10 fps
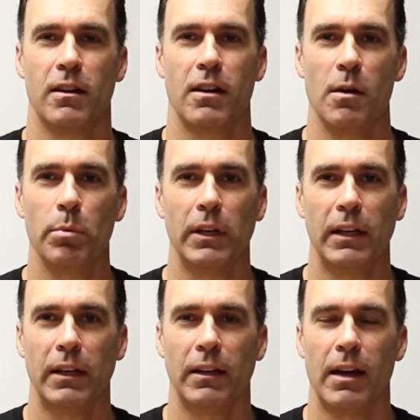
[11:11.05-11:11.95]

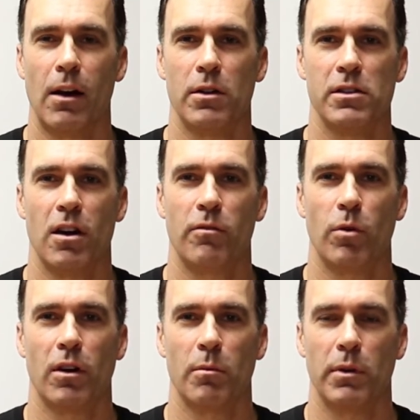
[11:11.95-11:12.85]
company now, a
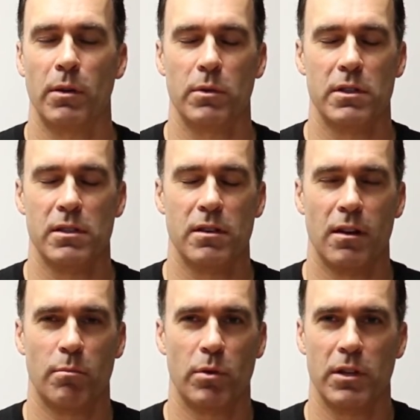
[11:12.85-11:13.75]
software company, which is
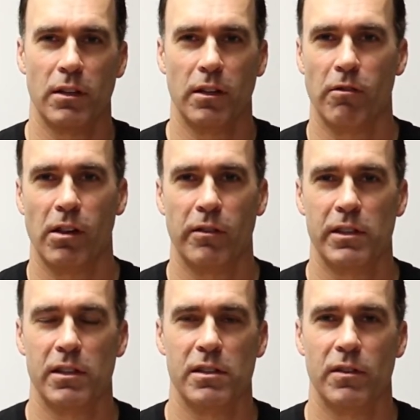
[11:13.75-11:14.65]
not particularly relevant
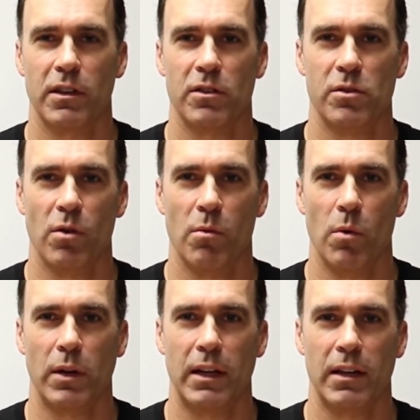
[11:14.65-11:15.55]
to this video, so I
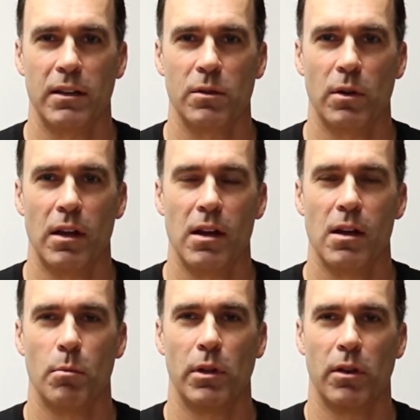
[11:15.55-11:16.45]
won't get into it,
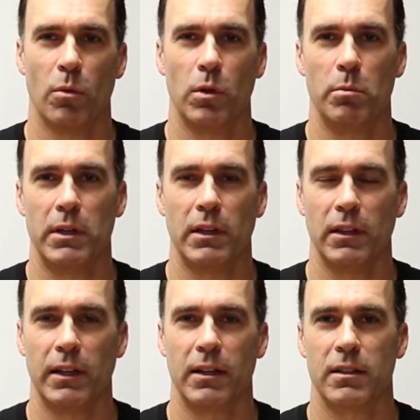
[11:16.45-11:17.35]
but there will be a
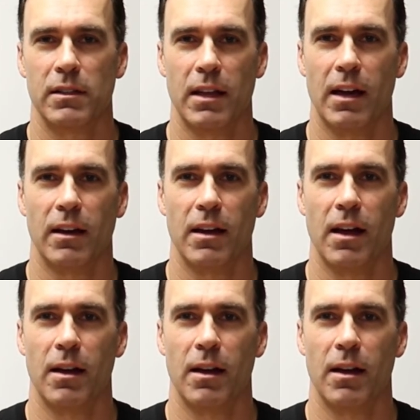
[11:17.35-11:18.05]
link to that